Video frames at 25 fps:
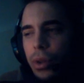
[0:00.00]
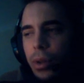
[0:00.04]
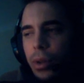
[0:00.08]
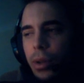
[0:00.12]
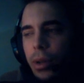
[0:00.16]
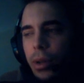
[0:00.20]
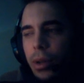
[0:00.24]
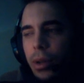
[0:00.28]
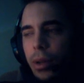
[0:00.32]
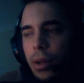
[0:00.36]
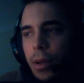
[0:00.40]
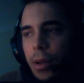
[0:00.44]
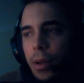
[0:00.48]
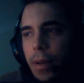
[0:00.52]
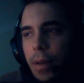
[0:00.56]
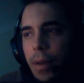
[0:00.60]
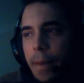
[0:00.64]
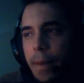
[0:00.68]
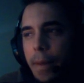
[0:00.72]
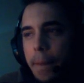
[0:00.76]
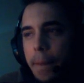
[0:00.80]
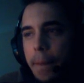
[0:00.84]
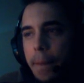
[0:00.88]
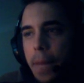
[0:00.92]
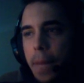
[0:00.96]

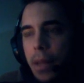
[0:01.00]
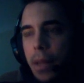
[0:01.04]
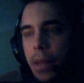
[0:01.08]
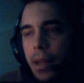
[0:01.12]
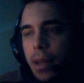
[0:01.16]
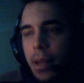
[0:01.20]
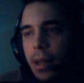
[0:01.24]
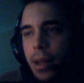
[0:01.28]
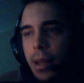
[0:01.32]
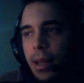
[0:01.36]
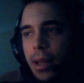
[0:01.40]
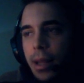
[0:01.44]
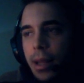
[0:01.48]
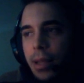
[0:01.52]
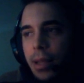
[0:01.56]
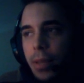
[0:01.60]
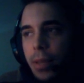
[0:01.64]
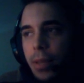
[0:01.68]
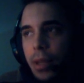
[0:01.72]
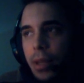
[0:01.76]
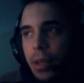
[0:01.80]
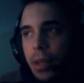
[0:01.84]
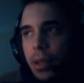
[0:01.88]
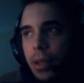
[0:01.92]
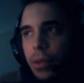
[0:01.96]
last
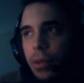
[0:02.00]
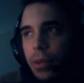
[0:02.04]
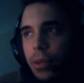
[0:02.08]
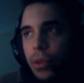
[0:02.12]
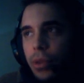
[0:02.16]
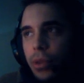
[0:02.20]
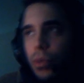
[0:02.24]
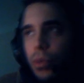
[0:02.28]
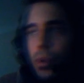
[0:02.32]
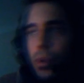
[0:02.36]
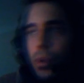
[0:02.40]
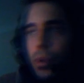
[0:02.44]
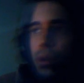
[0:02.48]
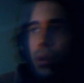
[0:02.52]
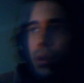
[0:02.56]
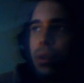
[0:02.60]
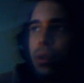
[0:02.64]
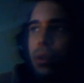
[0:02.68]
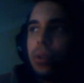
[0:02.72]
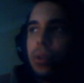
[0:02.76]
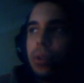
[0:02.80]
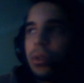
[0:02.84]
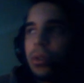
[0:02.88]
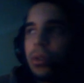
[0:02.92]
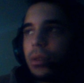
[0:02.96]
Monday, which
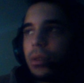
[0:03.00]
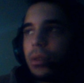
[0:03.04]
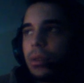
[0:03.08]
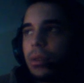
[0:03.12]
was